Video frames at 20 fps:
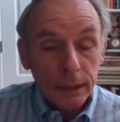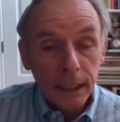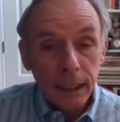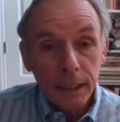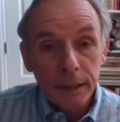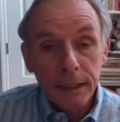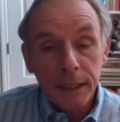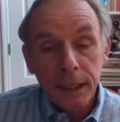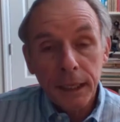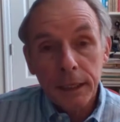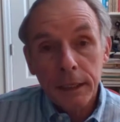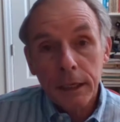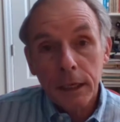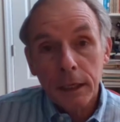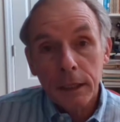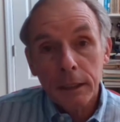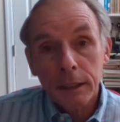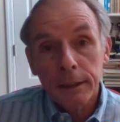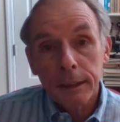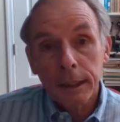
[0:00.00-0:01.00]
and
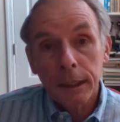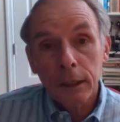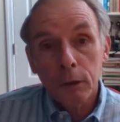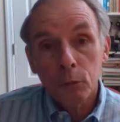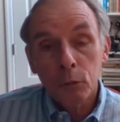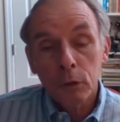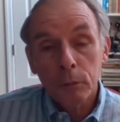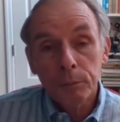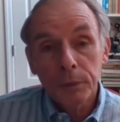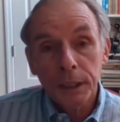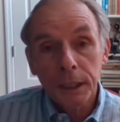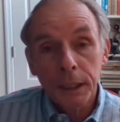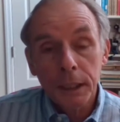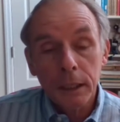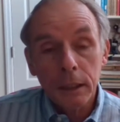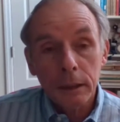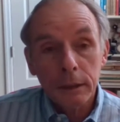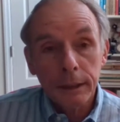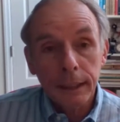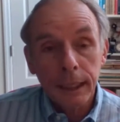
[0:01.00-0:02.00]
then there will
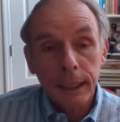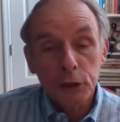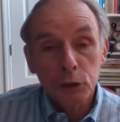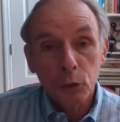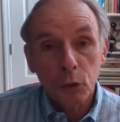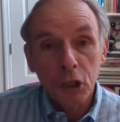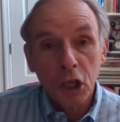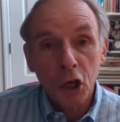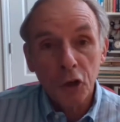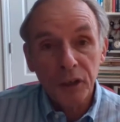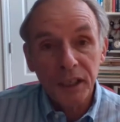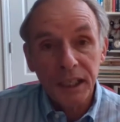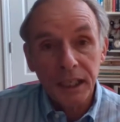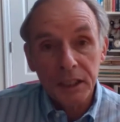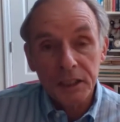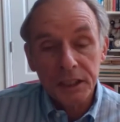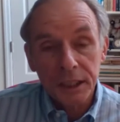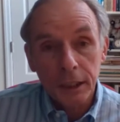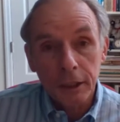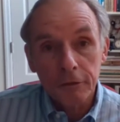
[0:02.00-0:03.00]
be the actual coding
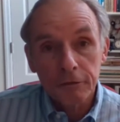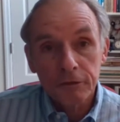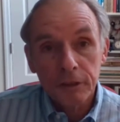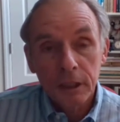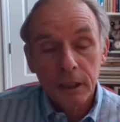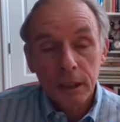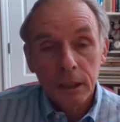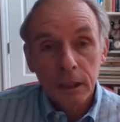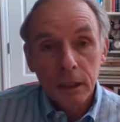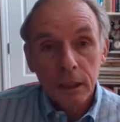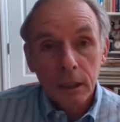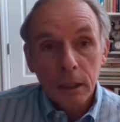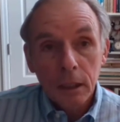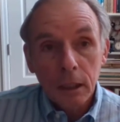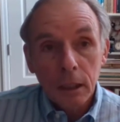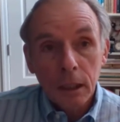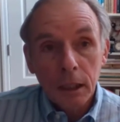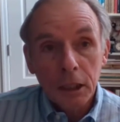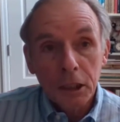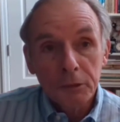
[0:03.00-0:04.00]
itself.
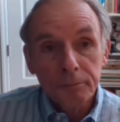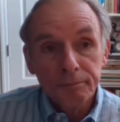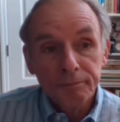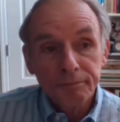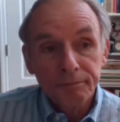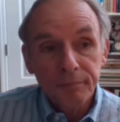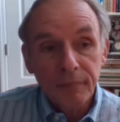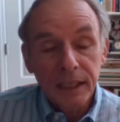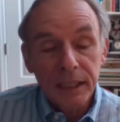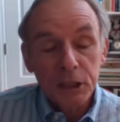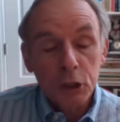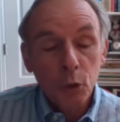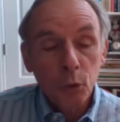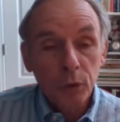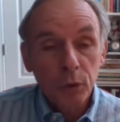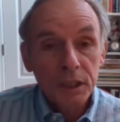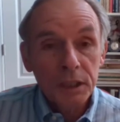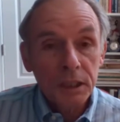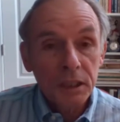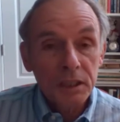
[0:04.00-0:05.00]
This
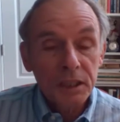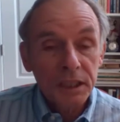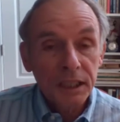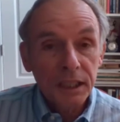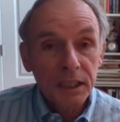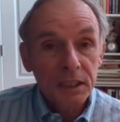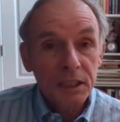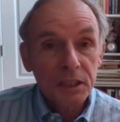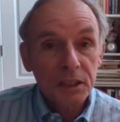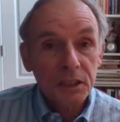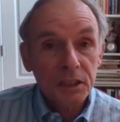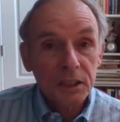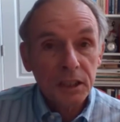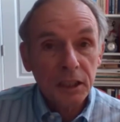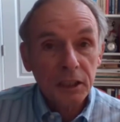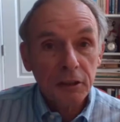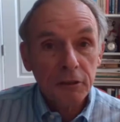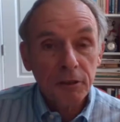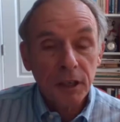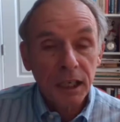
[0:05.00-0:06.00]
course consists
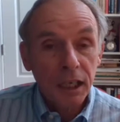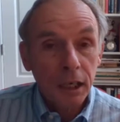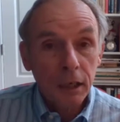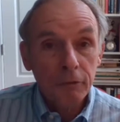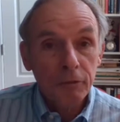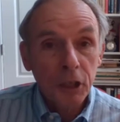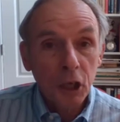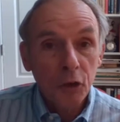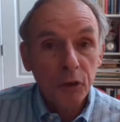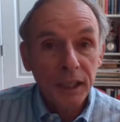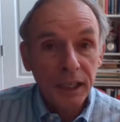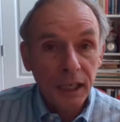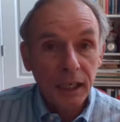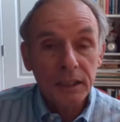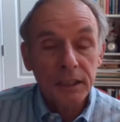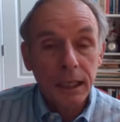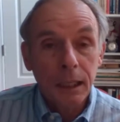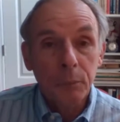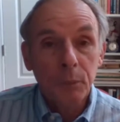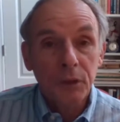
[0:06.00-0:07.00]
of a lot of coding
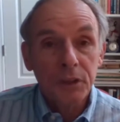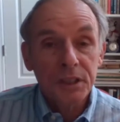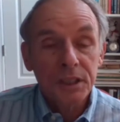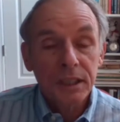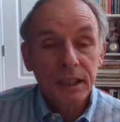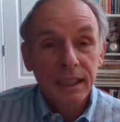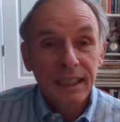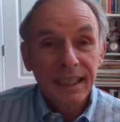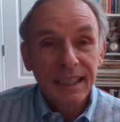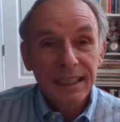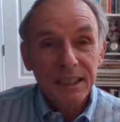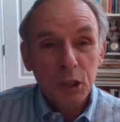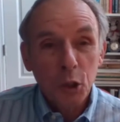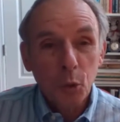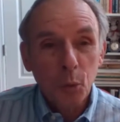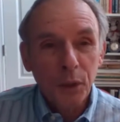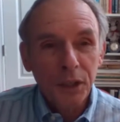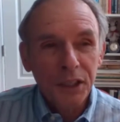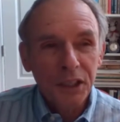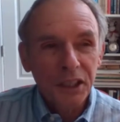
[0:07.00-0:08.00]
examples. So
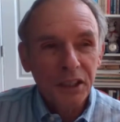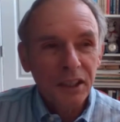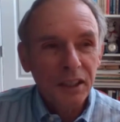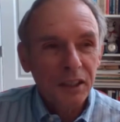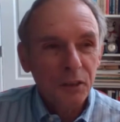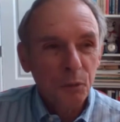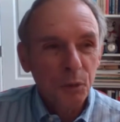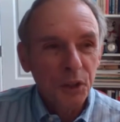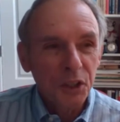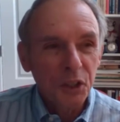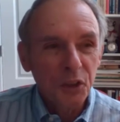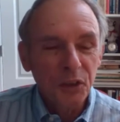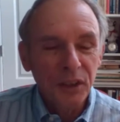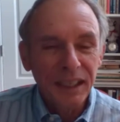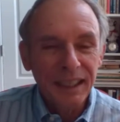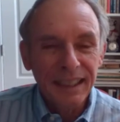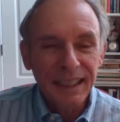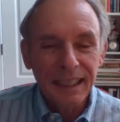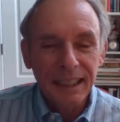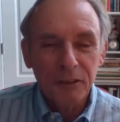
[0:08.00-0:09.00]
whether we're
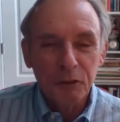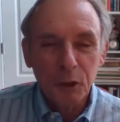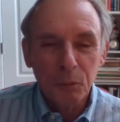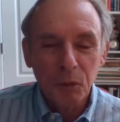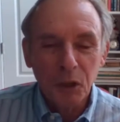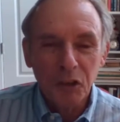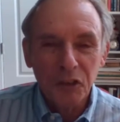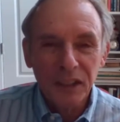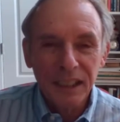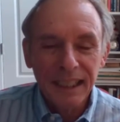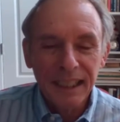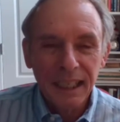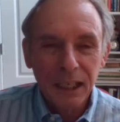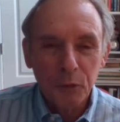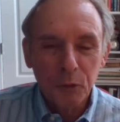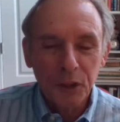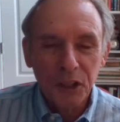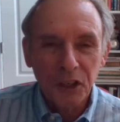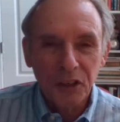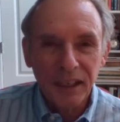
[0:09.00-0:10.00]
doing it remotely
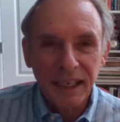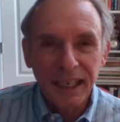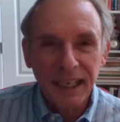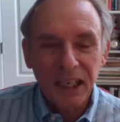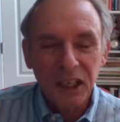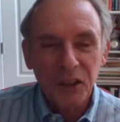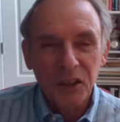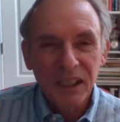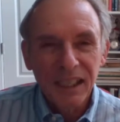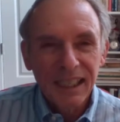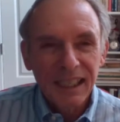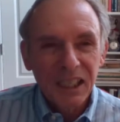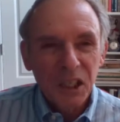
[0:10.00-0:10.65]
like we are now,